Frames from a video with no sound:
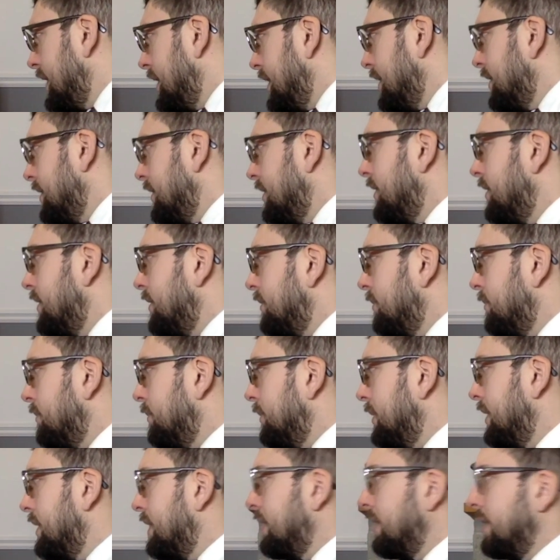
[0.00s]
here
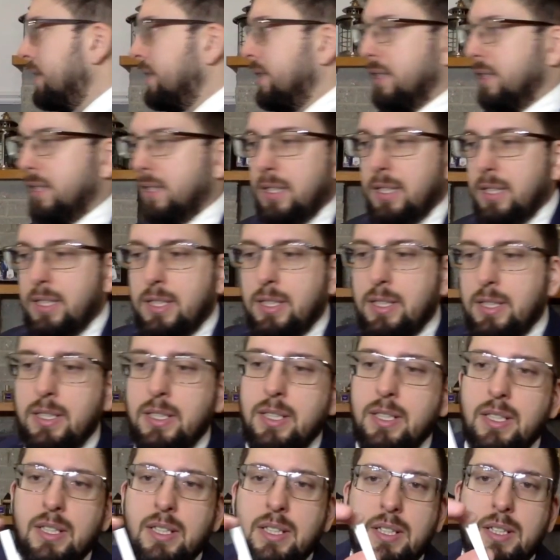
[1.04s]
with little
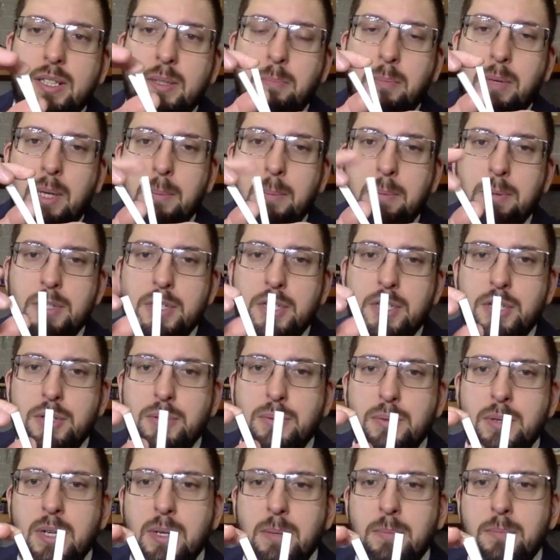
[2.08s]
paper
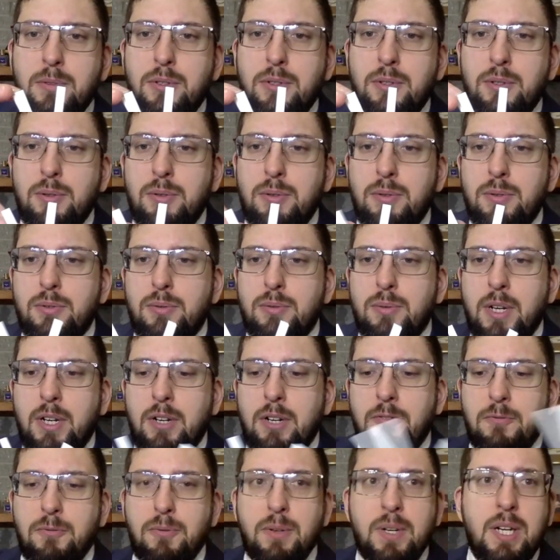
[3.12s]
strip to try the
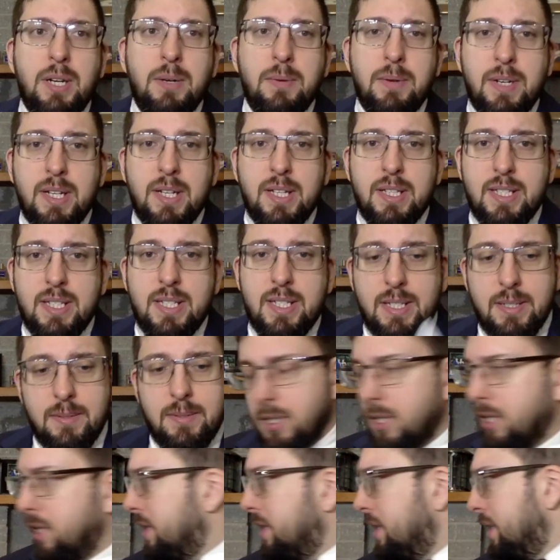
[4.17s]
fragrance.
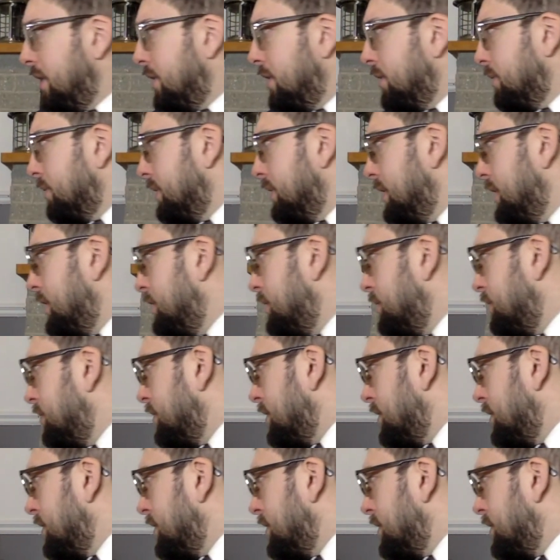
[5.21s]
Gonna need only two